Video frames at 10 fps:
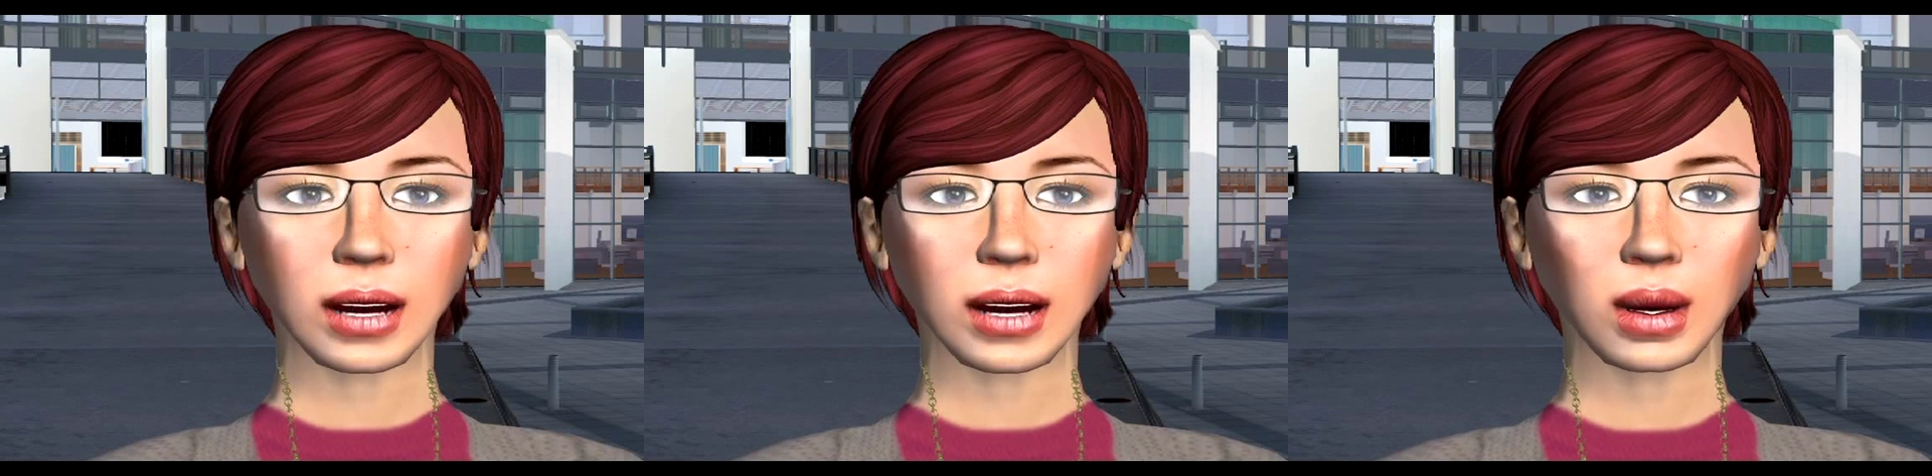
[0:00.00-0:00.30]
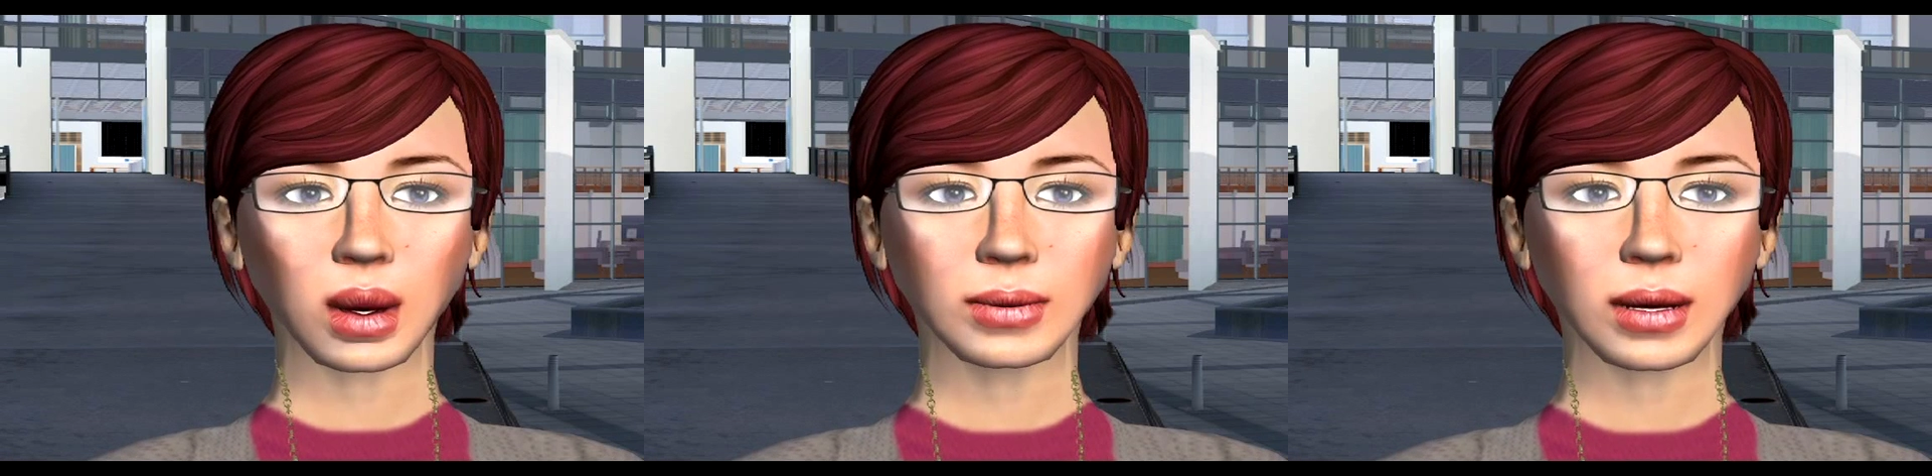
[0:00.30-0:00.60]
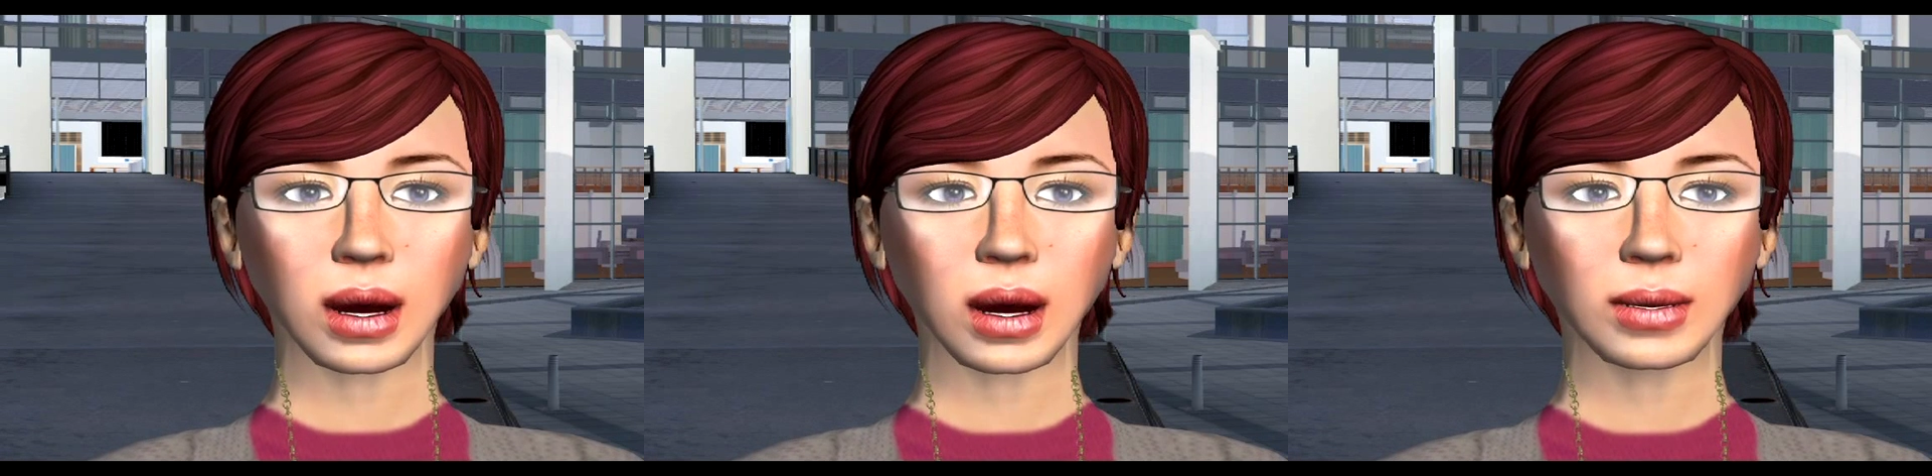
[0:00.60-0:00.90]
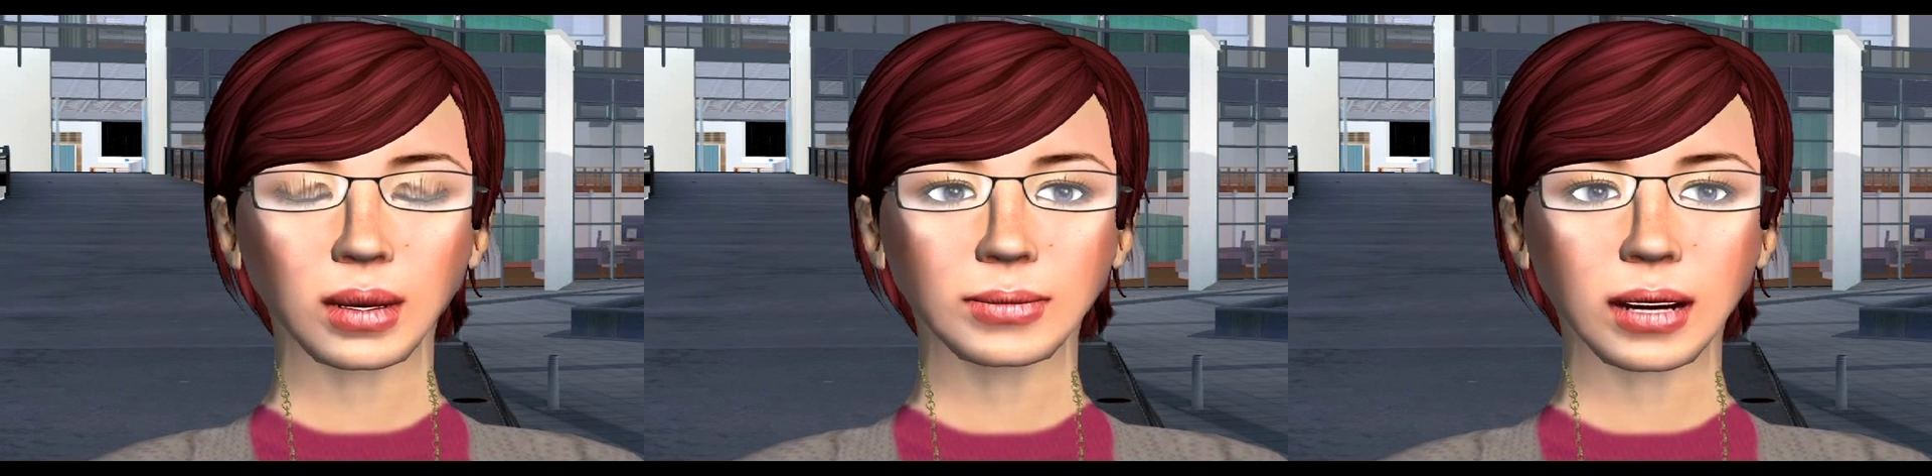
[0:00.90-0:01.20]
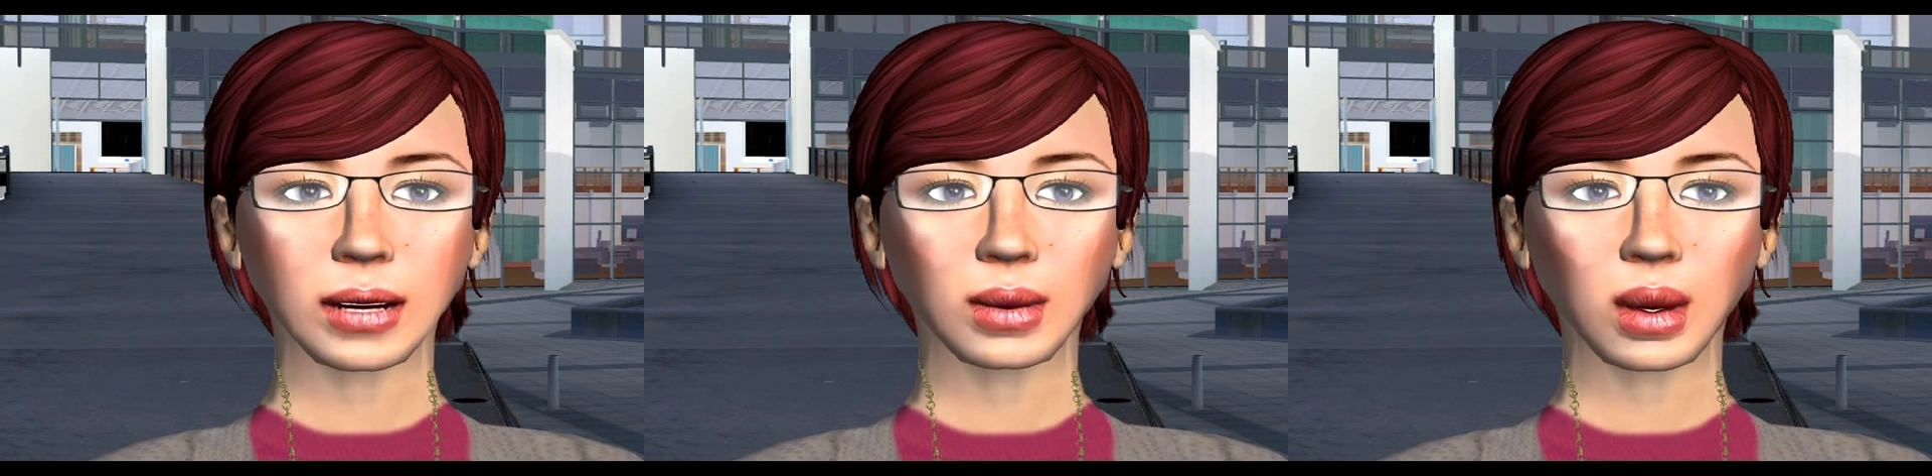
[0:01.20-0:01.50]
His spoken and written
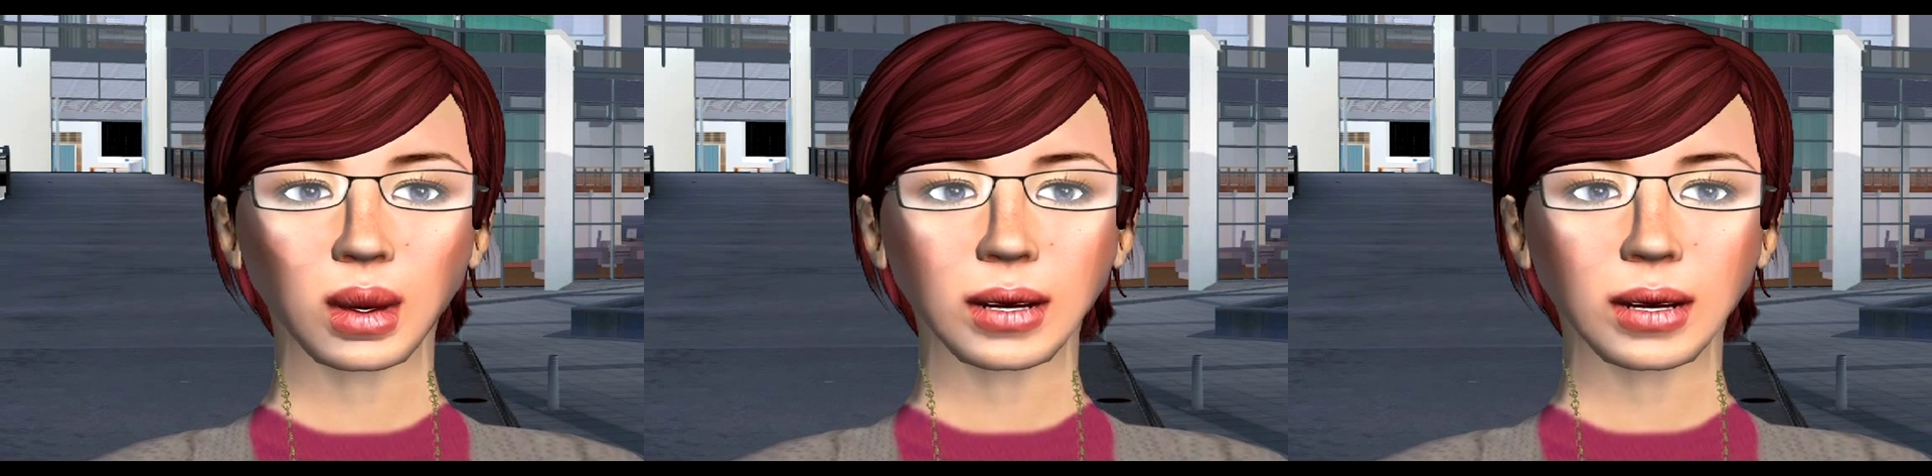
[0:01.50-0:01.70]
replies